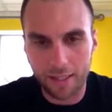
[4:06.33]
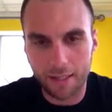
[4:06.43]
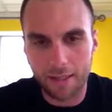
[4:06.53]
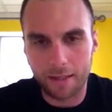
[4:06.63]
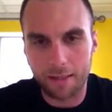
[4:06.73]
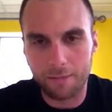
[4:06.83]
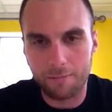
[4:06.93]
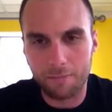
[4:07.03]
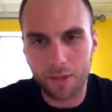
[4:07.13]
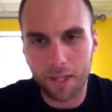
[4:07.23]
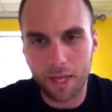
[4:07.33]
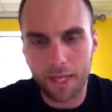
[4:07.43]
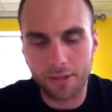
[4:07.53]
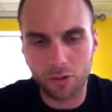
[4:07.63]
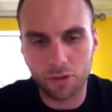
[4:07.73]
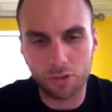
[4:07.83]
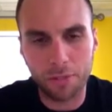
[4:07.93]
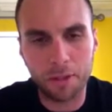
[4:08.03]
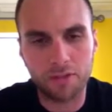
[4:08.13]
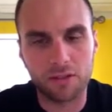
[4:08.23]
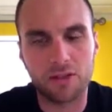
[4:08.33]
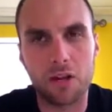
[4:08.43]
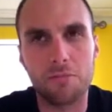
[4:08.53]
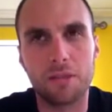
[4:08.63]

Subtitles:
And so it's a great place to start,